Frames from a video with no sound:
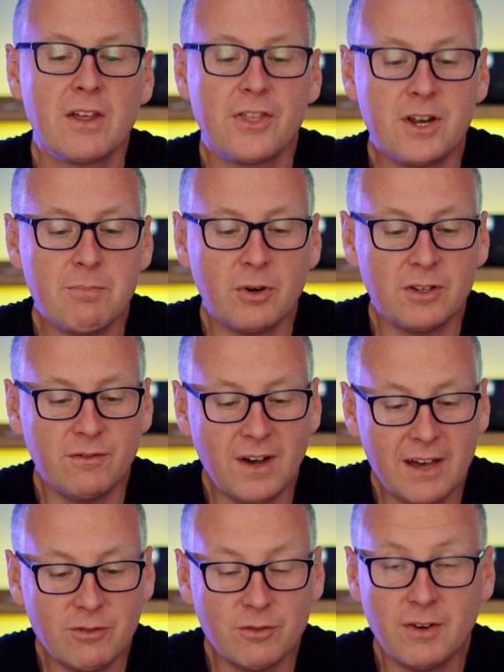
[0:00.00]

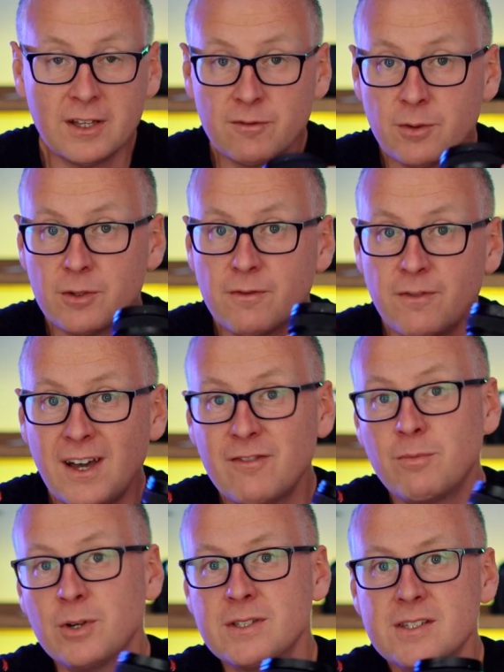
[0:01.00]
3.5 to
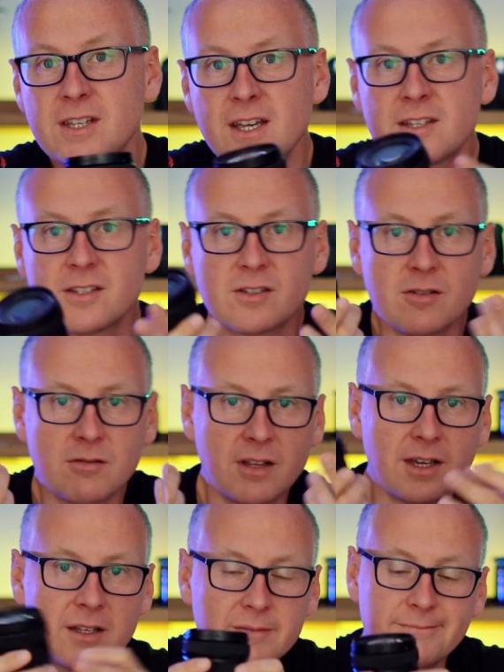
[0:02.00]
5.6, so
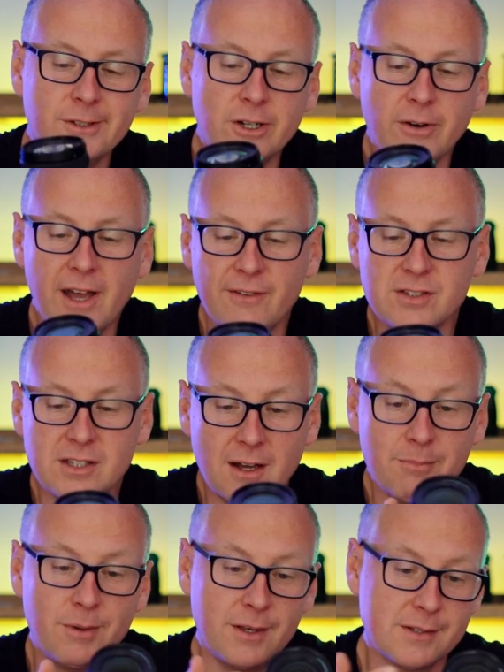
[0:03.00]
like,
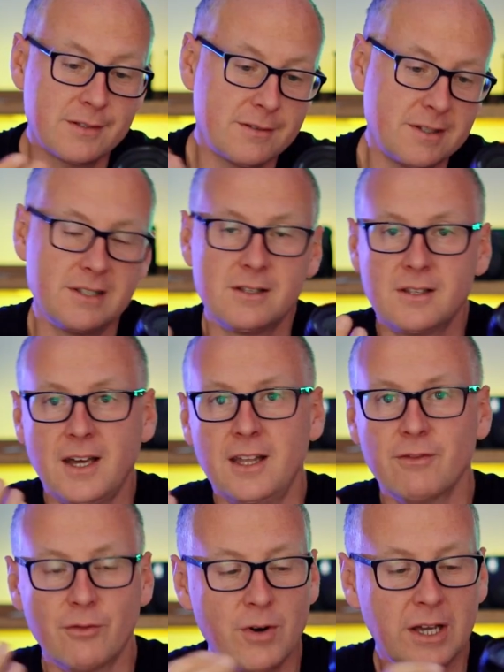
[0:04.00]
f-stop is kind
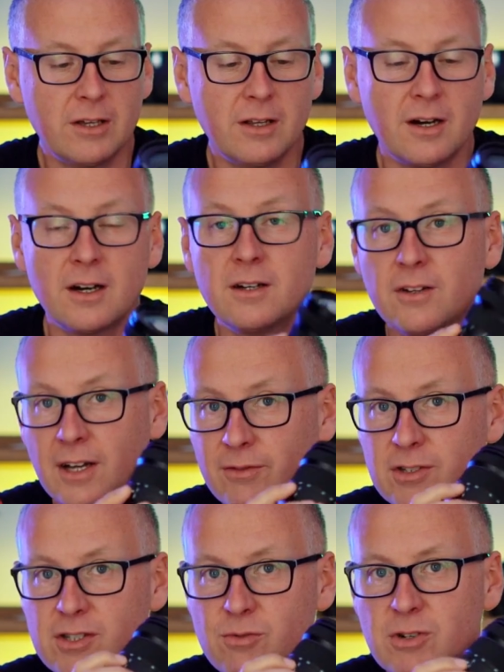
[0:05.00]
of regular. You have
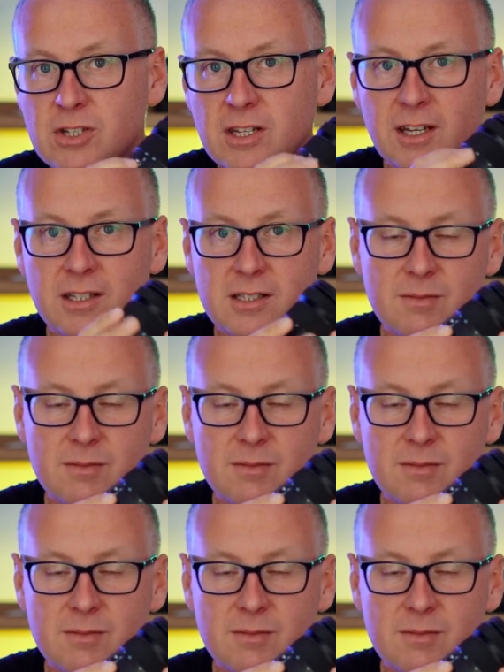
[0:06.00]
the switch that I